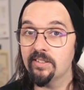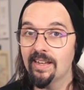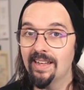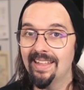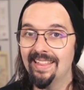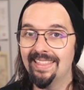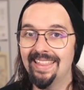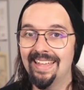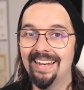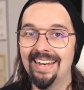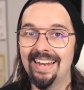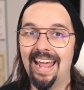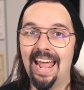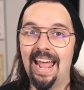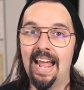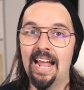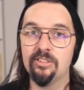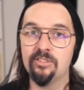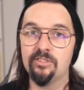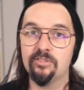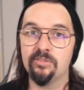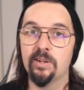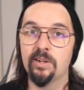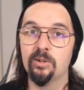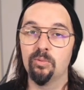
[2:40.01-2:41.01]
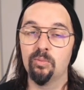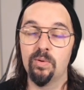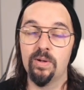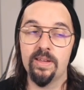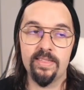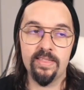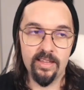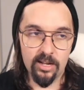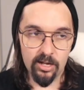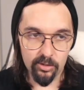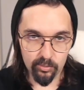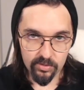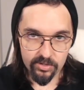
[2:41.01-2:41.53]
then answer it with
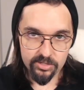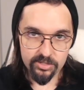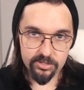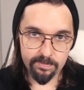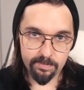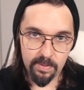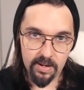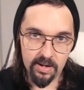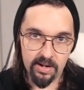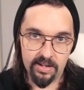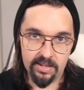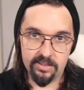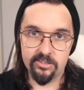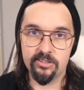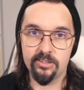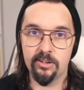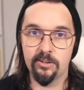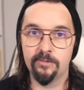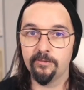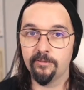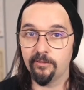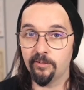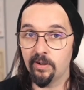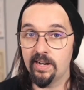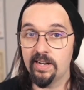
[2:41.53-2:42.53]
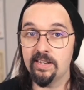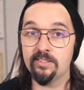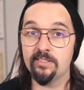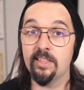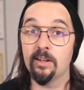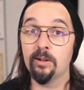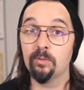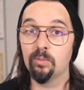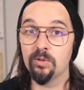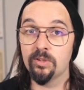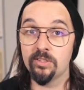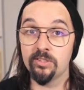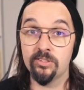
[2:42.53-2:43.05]
a response, a phrase
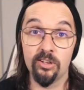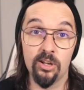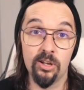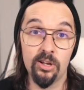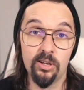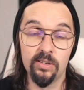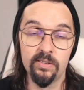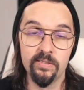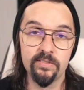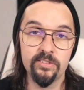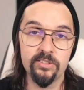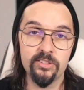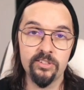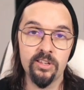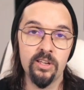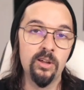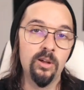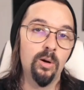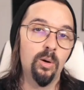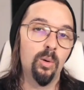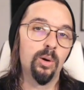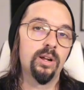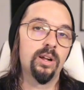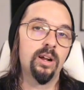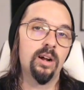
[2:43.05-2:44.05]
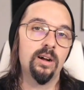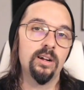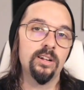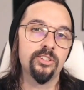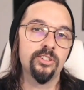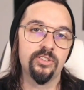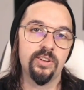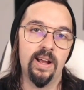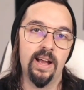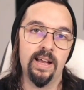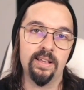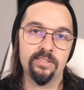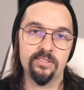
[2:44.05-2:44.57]
that resolves or
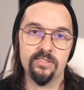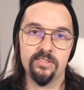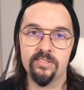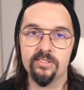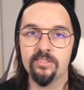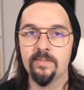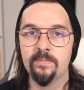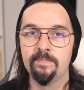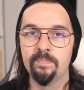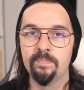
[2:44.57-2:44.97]
contrasts.